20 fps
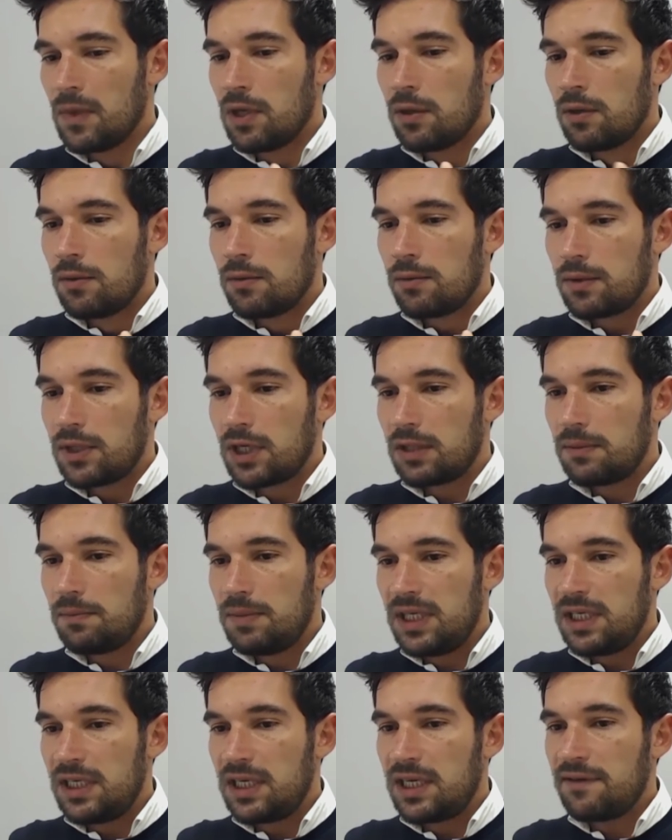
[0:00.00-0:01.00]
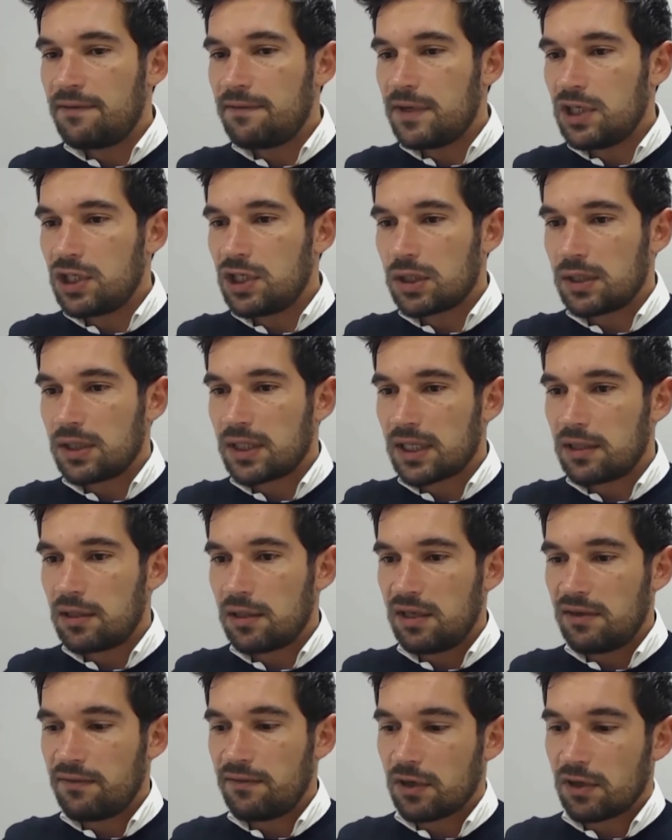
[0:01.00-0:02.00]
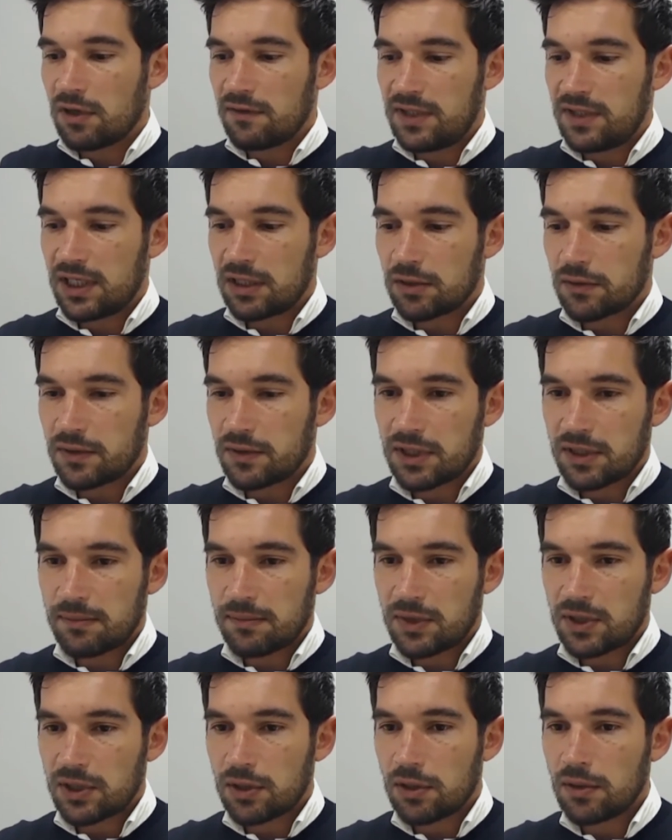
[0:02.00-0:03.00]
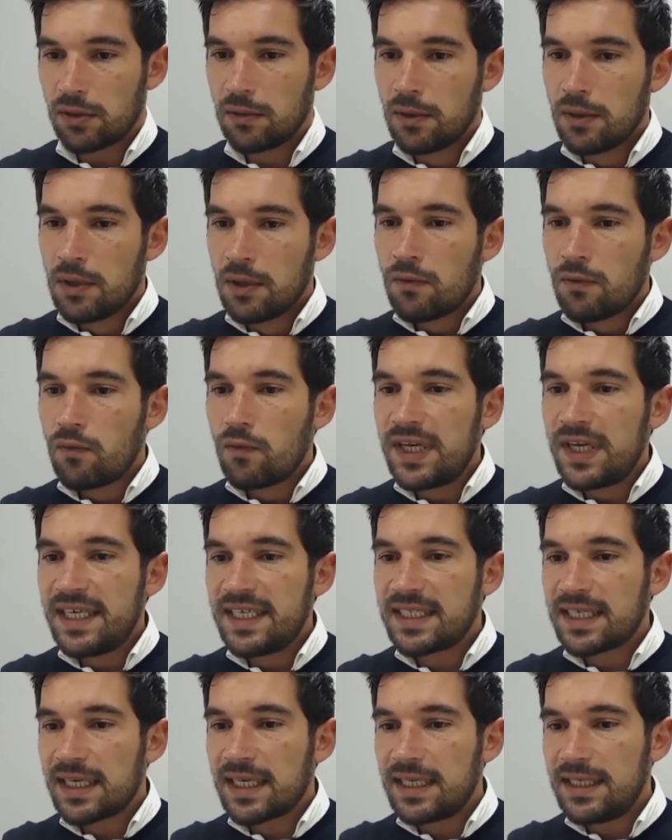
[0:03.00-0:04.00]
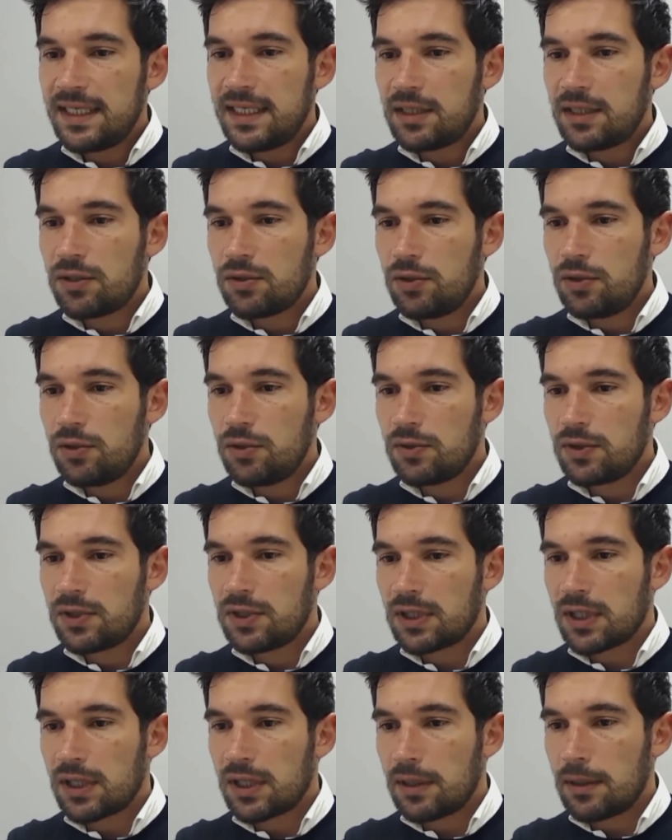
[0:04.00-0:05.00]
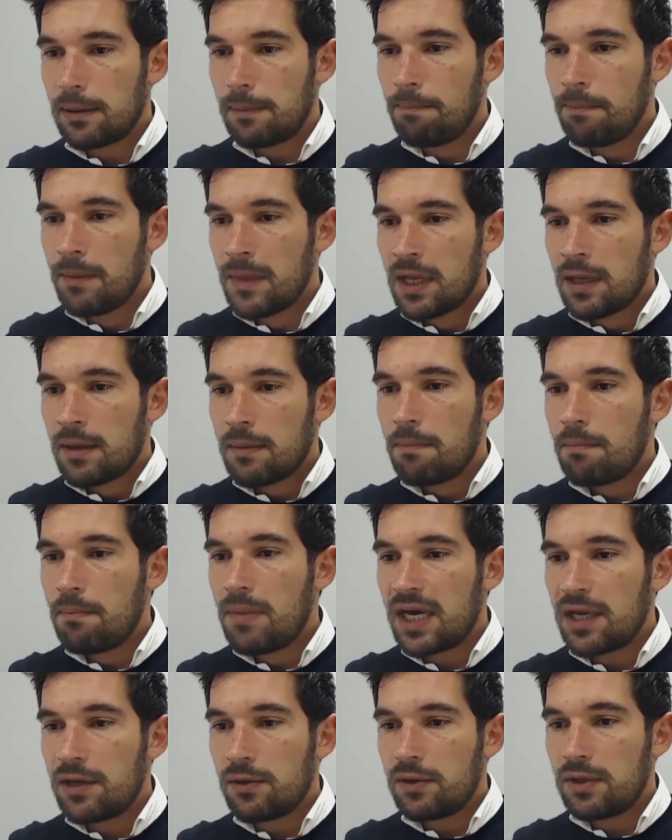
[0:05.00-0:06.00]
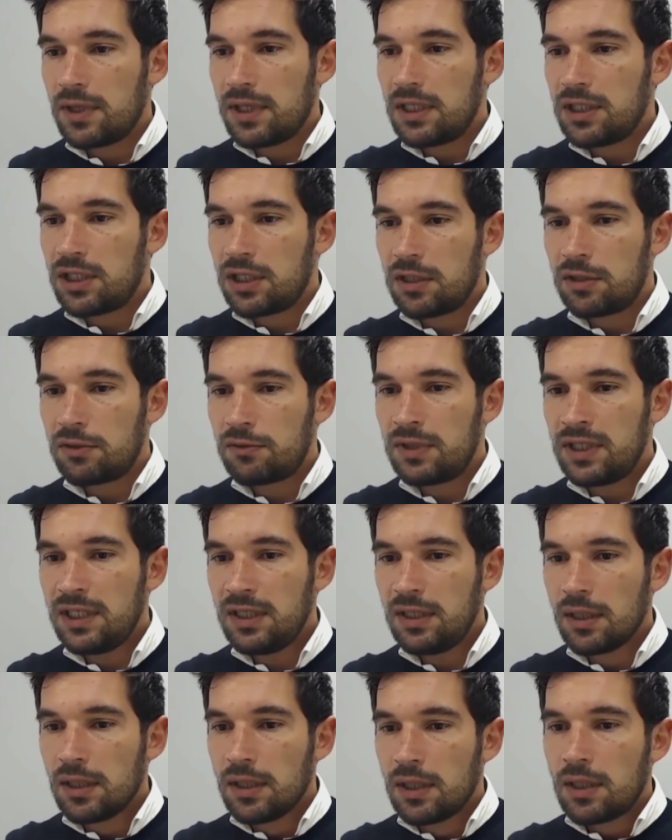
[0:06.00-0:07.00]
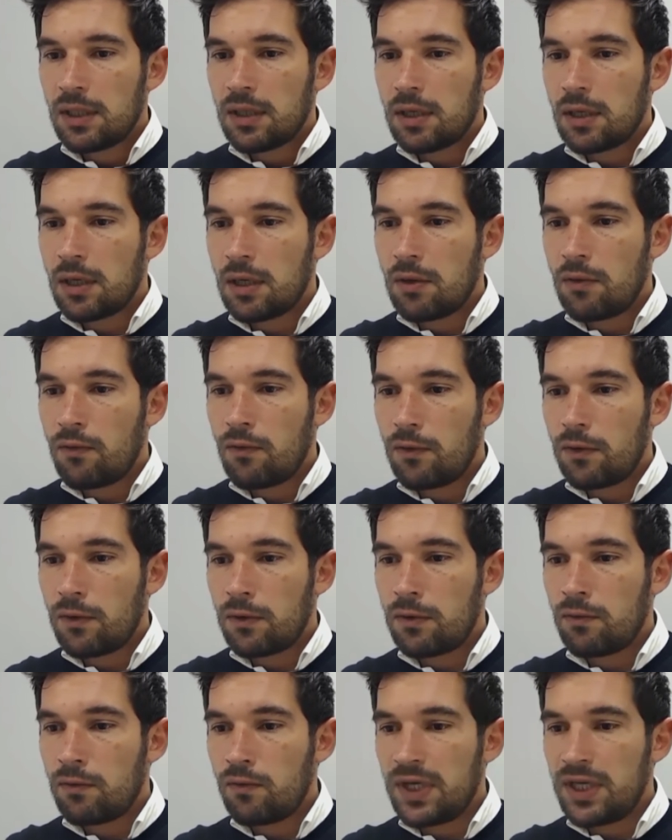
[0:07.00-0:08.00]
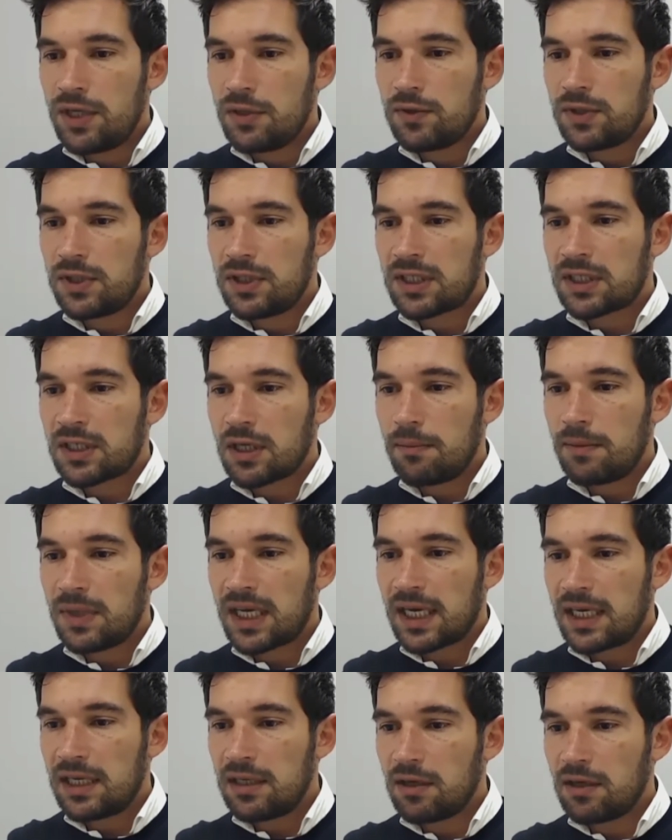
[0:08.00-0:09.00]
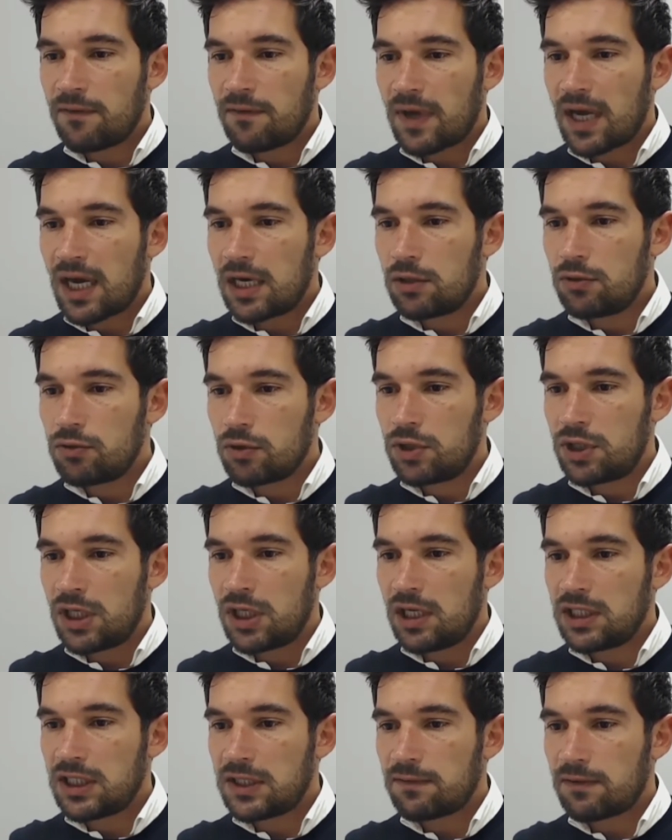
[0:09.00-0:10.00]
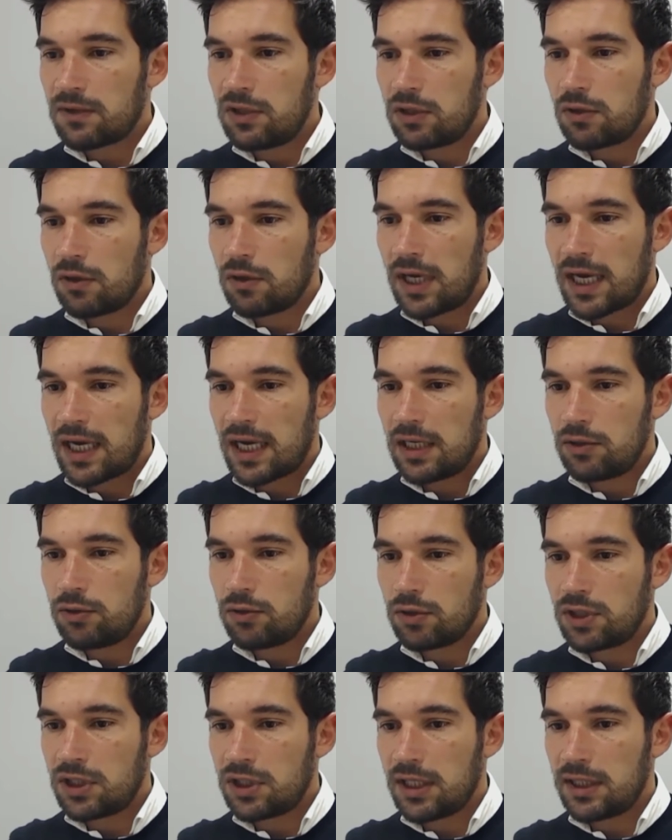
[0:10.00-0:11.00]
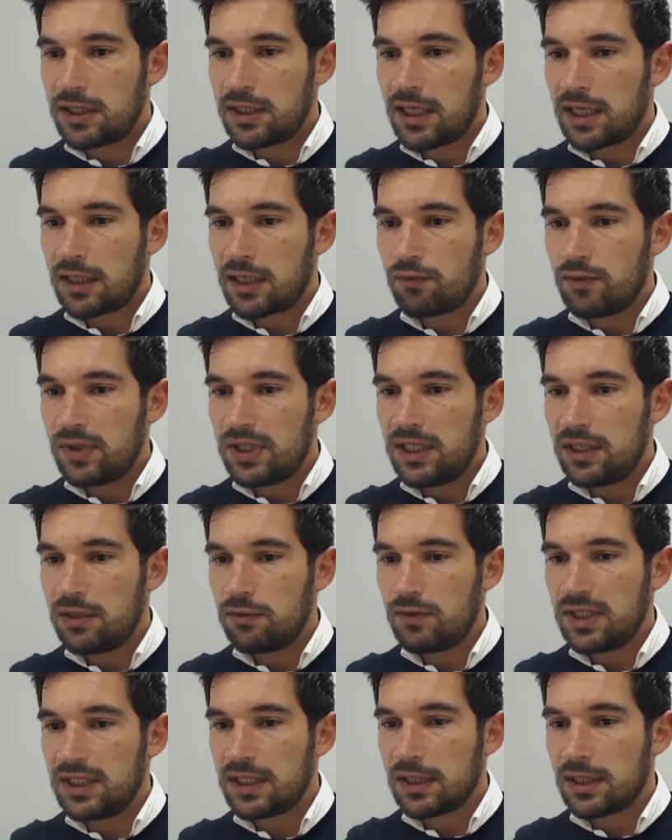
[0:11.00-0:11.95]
not being efficient at the level of the aneurysm. So we decided to use bioengineering. We used some kind of hydrogels, spherical hydrogels that we did with